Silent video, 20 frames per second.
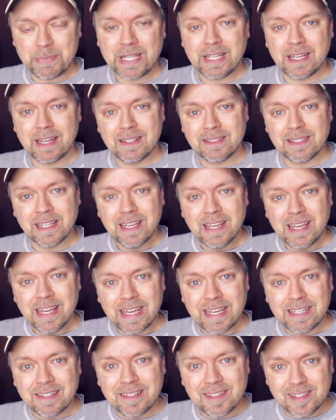because
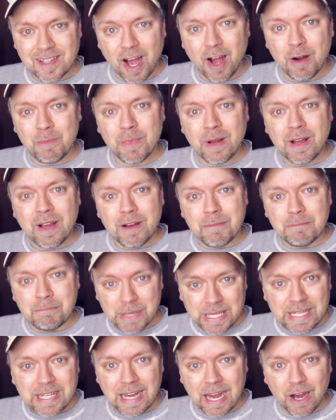in some
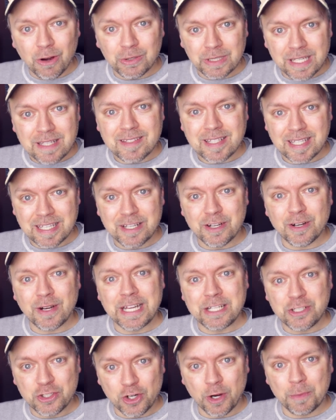media outlets here
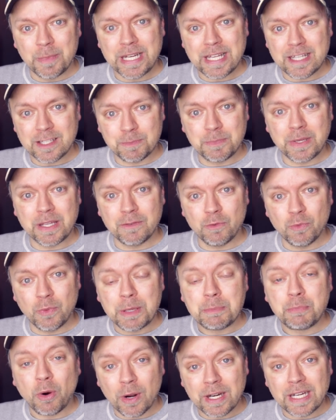in Germany, it's been
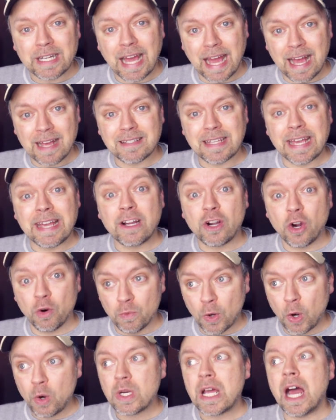reported as a
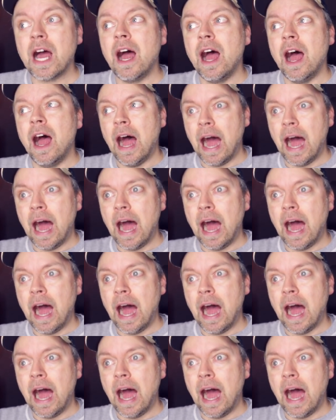corona